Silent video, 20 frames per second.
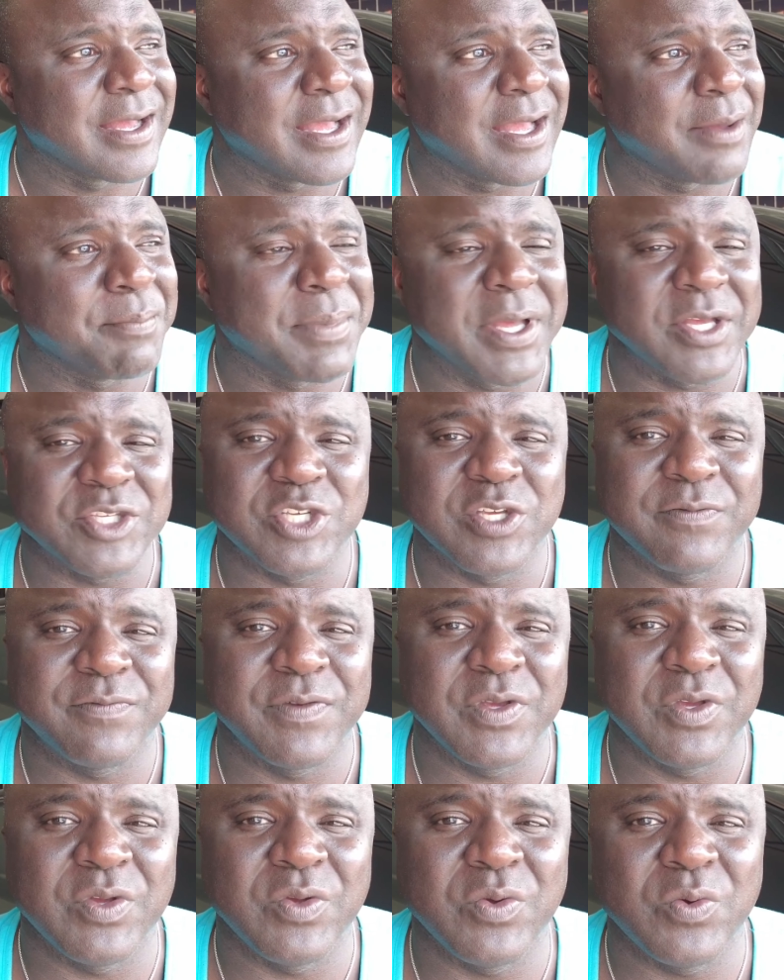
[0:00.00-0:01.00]
I bet you
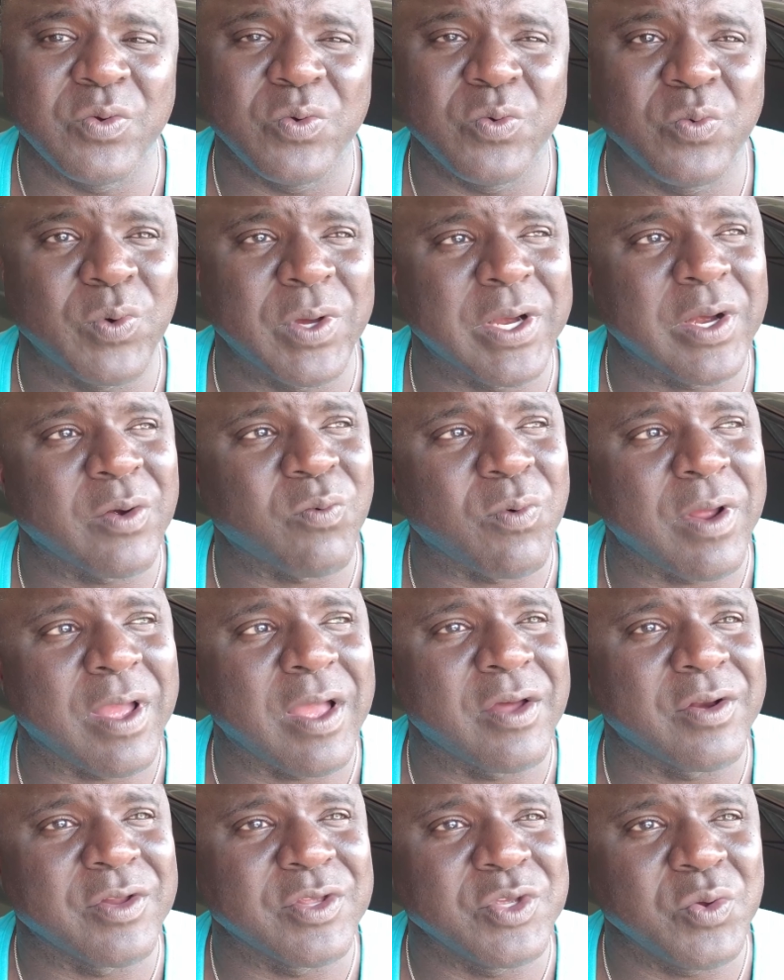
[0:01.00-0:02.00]
if you went
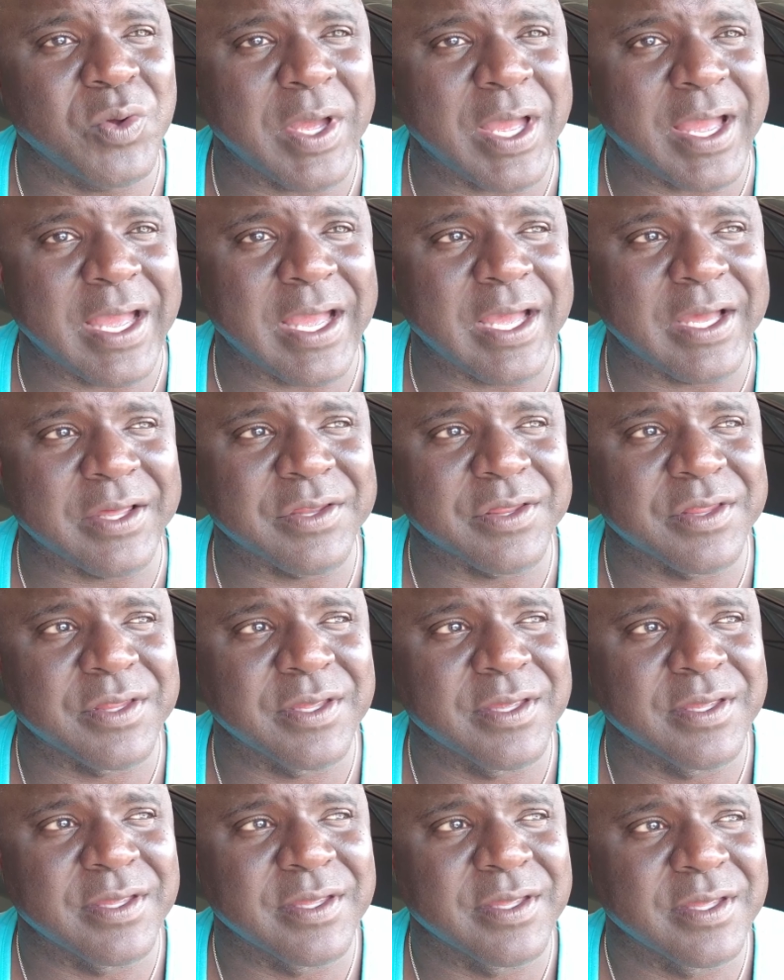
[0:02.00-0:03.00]
around and you asked
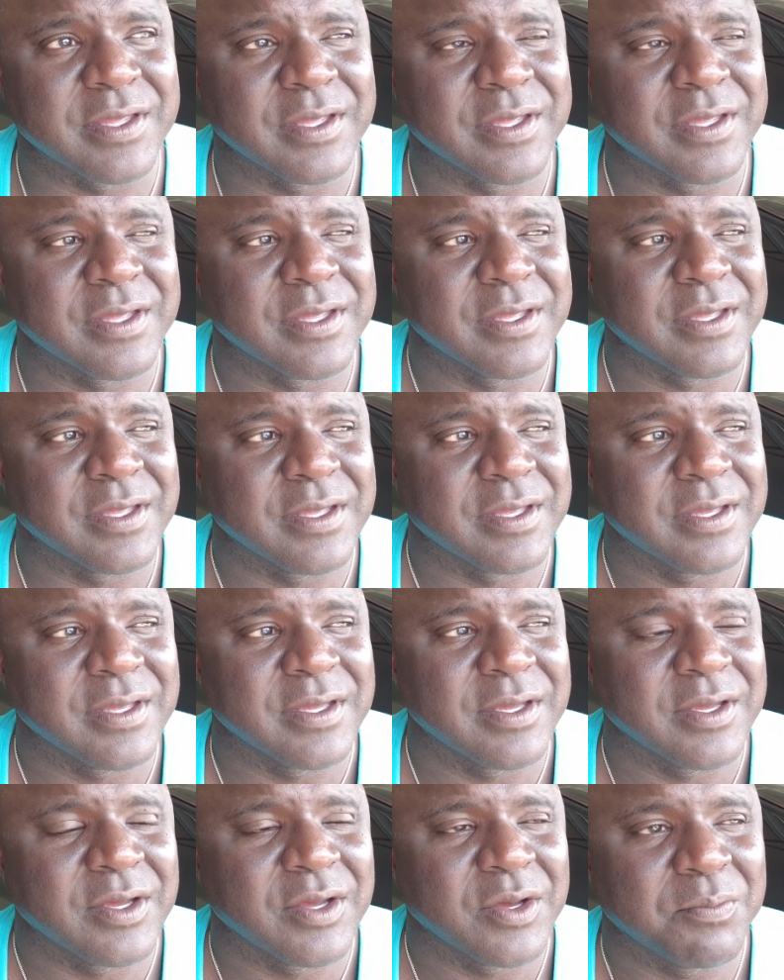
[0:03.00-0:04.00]

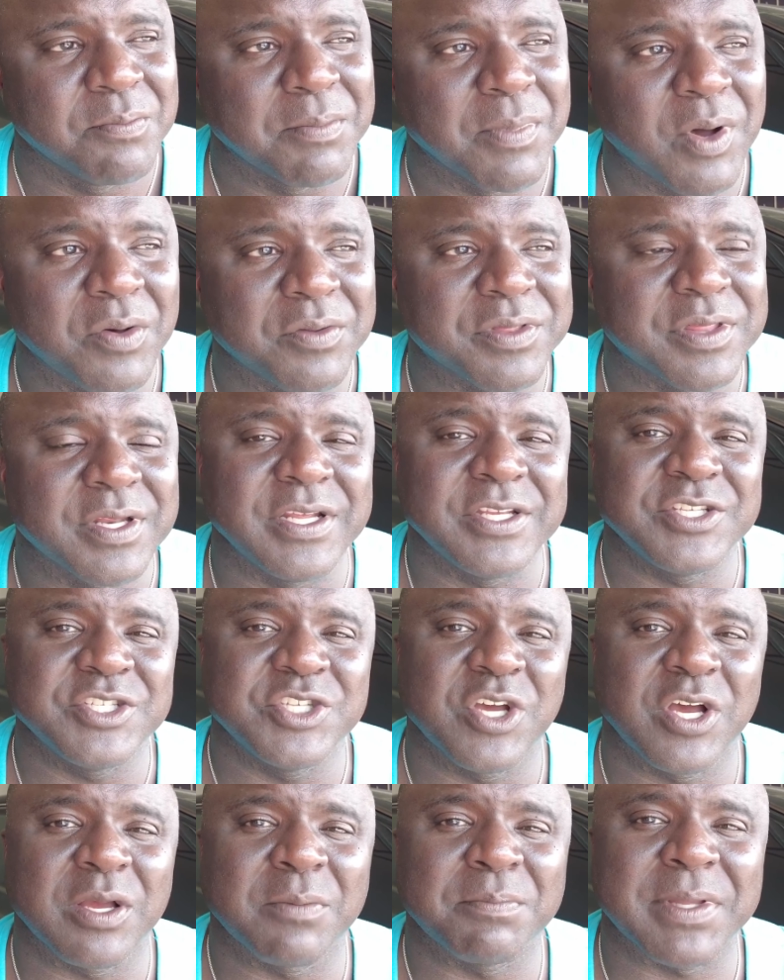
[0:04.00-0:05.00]
most of these
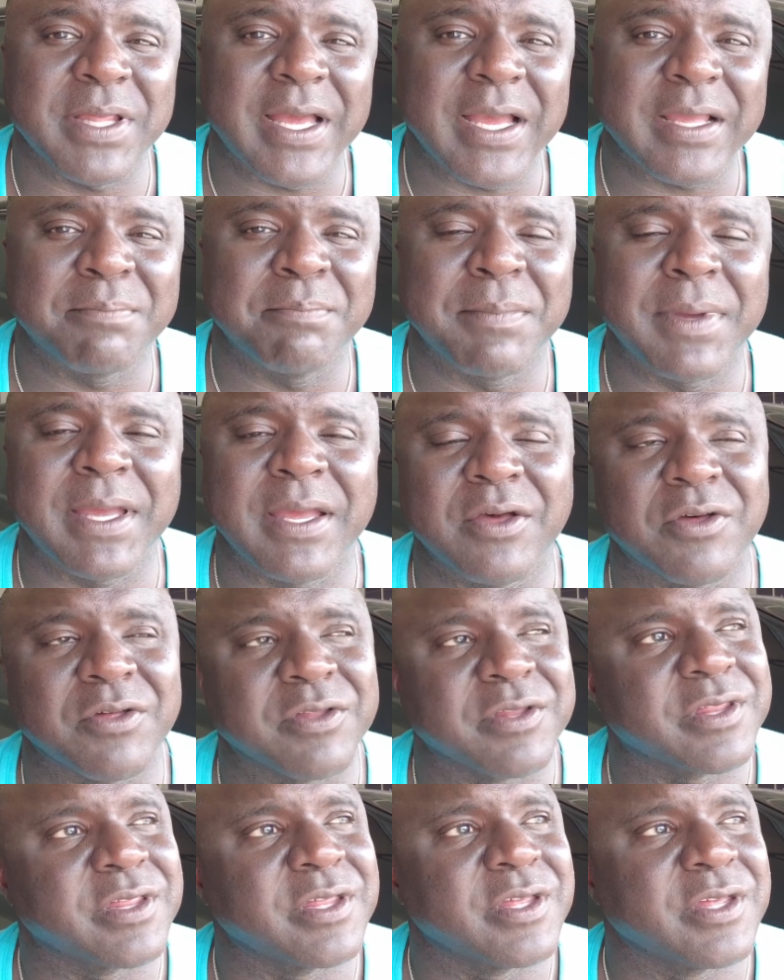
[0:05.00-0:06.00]
young black
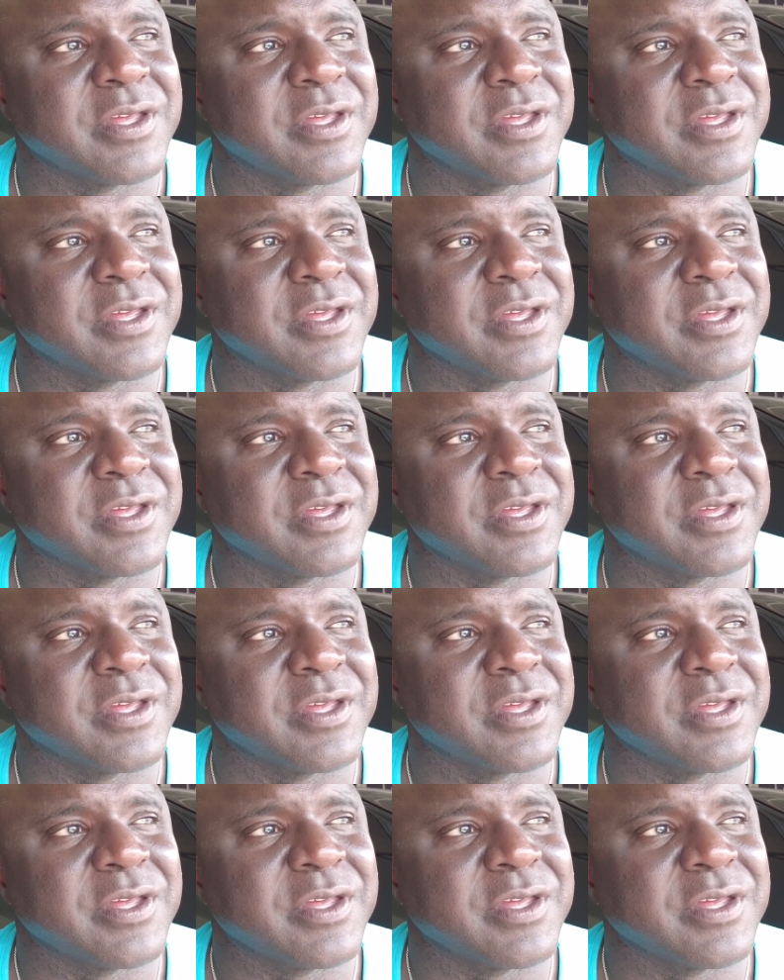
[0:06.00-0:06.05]
males